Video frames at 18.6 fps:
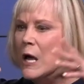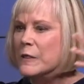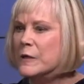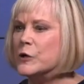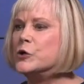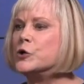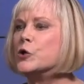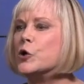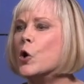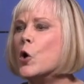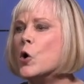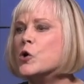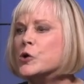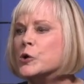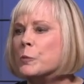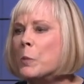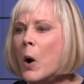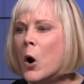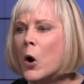the
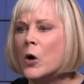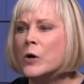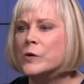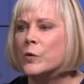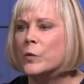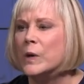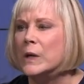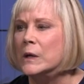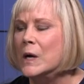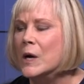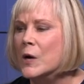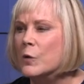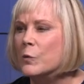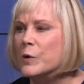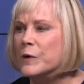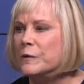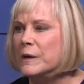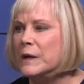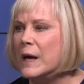church partnering
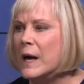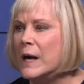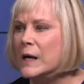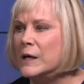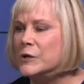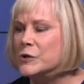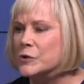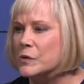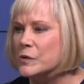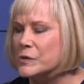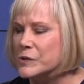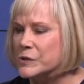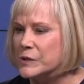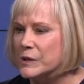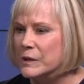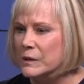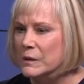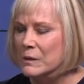with the angels